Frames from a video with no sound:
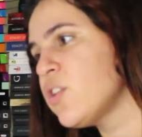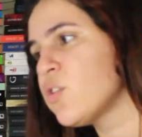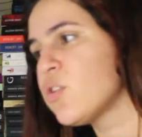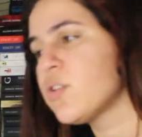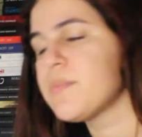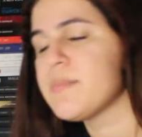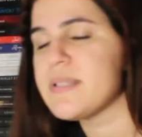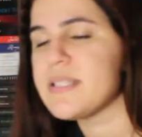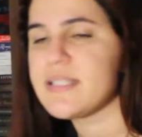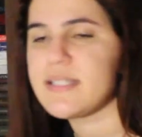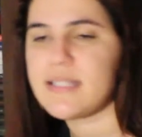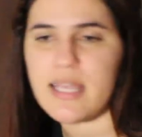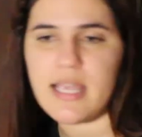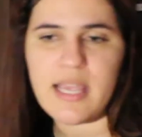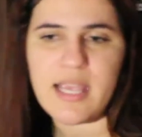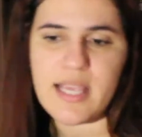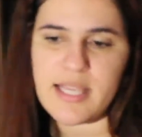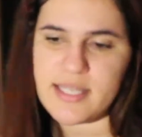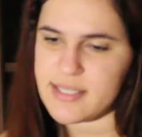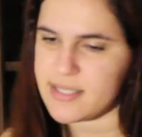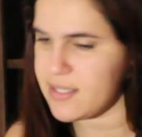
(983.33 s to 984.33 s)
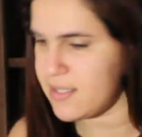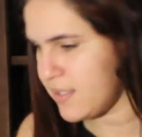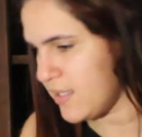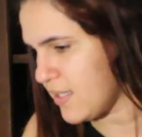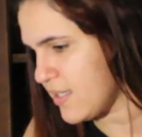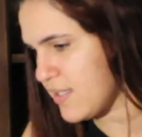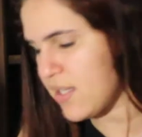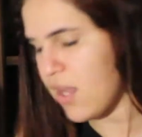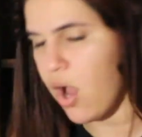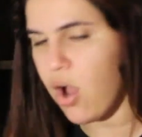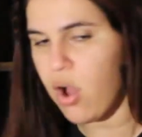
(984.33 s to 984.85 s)
your mistakes, and
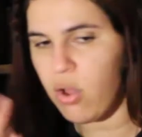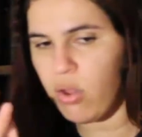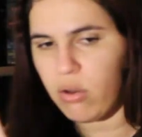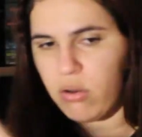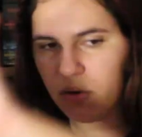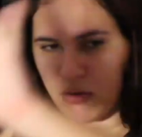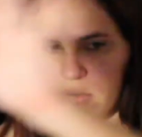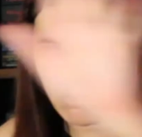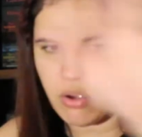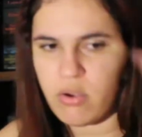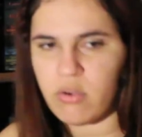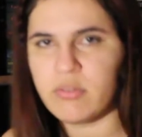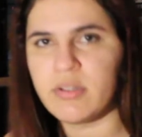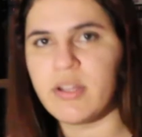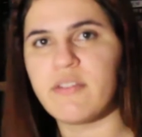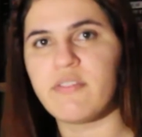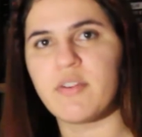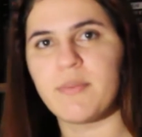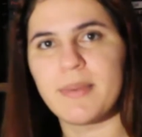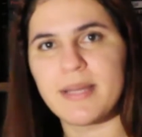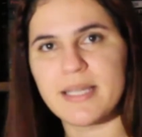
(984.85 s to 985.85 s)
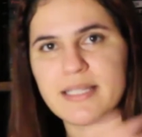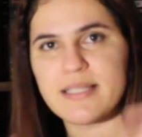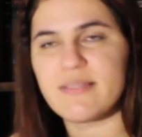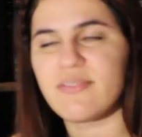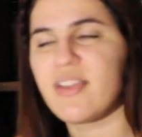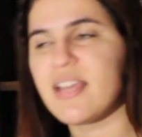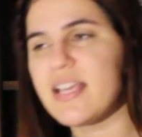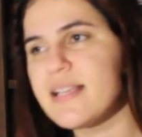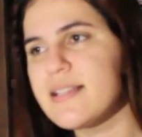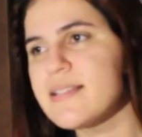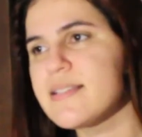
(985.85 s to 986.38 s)
this all on everybody's
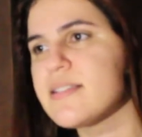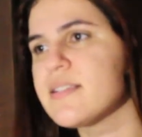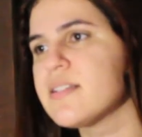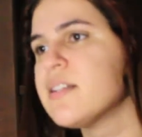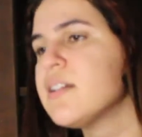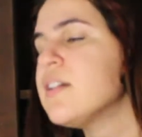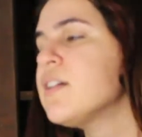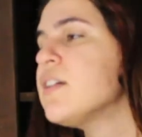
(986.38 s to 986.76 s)
face.